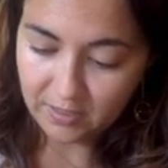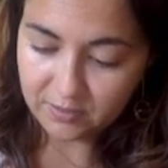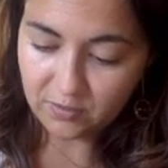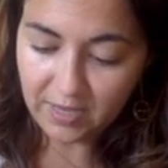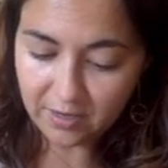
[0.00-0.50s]

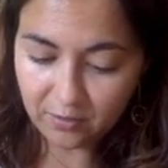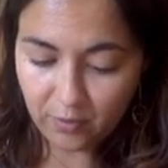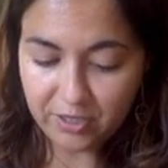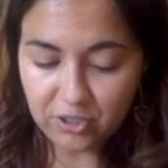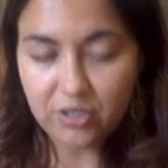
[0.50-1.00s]
So that
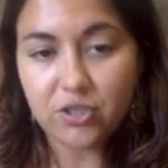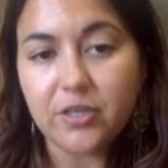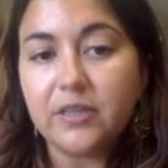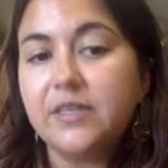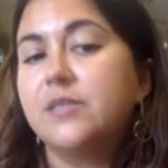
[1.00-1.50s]
equation should
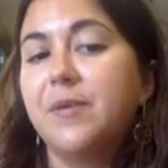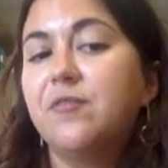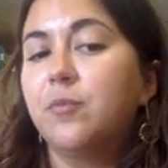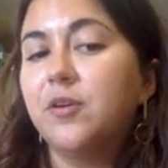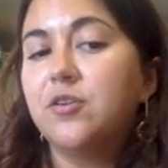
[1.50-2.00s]
at least be
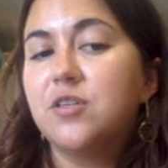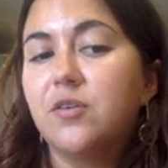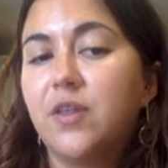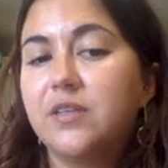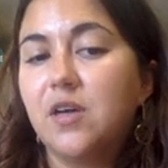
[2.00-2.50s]
familiar to
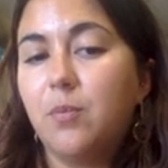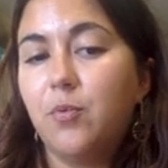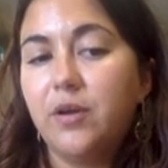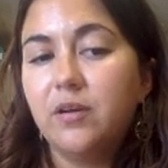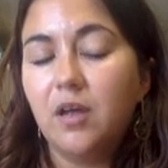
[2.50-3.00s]
you, that top
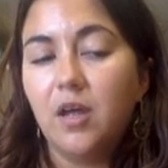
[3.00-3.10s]
one.